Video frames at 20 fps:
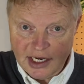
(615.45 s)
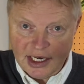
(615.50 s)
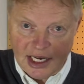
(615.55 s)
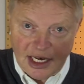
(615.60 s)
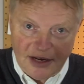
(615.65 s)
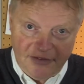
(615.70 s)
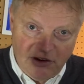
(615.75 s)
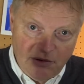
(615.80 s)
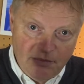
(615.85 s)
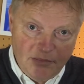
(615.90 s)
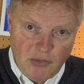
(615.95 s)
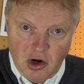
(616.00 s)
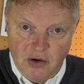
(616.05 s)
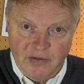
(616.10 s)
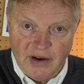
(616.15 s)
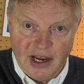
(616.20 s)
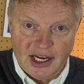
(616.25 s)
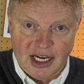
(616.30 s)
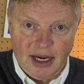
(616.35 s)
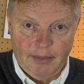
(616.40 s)
and then if you move
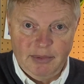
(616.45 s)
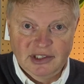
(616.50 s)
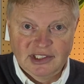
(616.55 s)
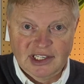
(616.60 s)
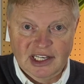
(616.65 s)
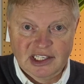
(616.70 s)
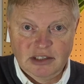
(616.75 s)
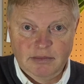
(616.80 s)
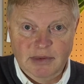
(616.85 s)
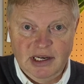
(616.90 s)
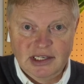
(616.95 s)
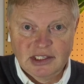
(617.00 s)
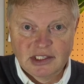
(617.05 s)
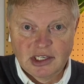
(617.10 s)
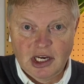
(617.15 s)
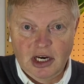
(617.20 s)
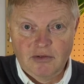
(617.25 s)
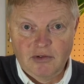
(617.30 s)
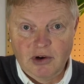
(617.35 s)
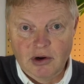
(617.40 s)
it a couple of centimeters
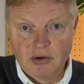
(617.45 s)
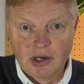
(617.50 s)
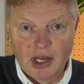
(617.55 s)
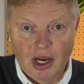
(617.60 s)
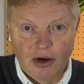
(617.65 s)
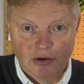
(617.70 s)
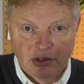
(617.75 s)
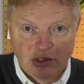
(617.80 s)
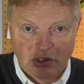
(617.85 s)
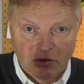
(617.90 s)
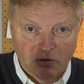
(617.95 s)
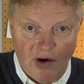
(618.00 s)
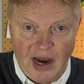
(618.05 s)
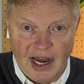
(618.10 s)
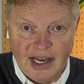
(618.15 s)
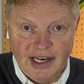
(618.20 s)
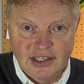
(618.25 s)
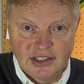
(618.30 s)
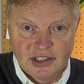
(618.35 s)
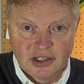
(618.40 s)
over, it will go
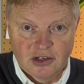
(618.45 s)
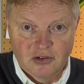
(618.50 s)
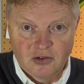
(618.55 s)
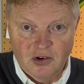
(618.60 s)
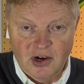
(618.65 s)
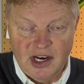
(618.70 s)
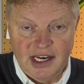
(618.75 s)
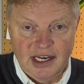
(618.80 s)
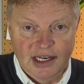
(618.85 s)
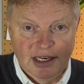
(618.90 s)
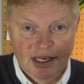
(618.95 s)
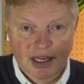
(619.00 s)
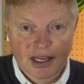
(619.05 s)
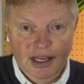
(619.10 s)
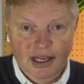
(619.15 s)
directly to green.